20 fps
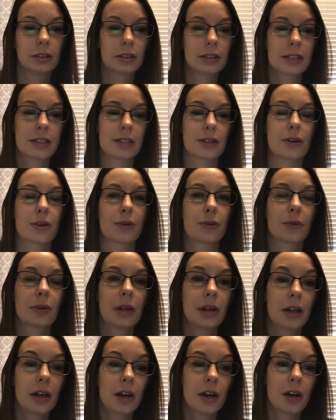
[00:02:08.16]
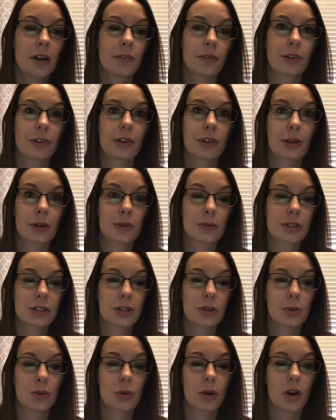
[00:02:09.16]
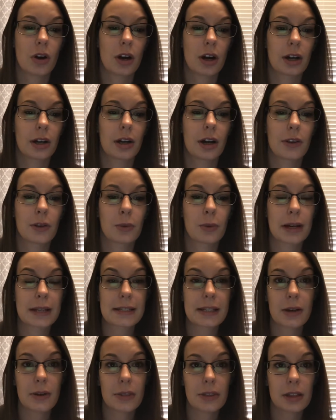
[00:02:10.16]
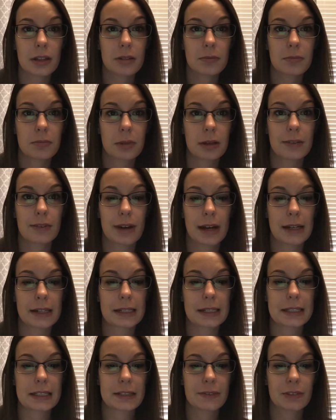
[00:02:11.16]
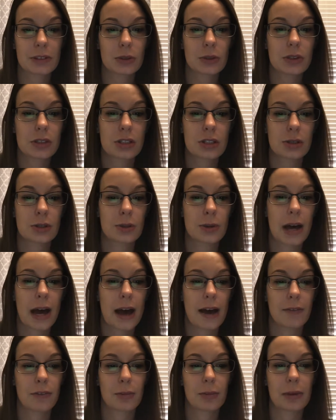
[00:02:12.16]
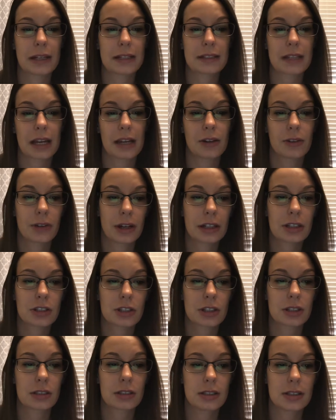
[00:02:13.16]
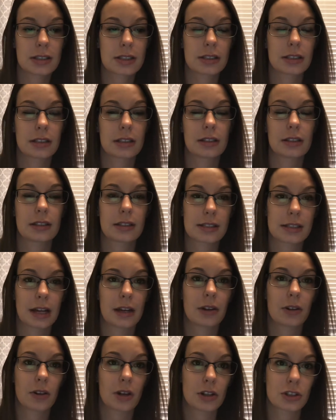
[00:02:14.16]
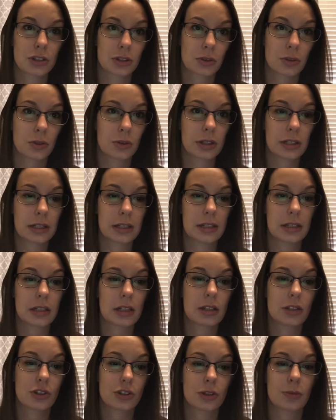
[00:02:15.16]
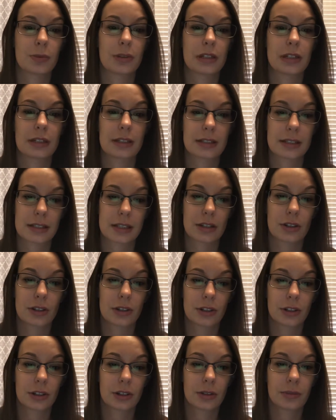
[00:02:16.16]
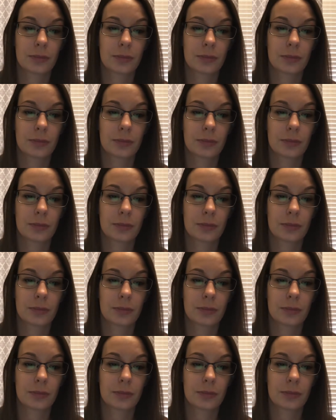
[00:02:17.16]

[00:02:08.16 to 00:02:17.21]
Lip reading: So, for those who are otherwise healthy but finding it difficult to have or maintain erections, then the psychological ED should be considered.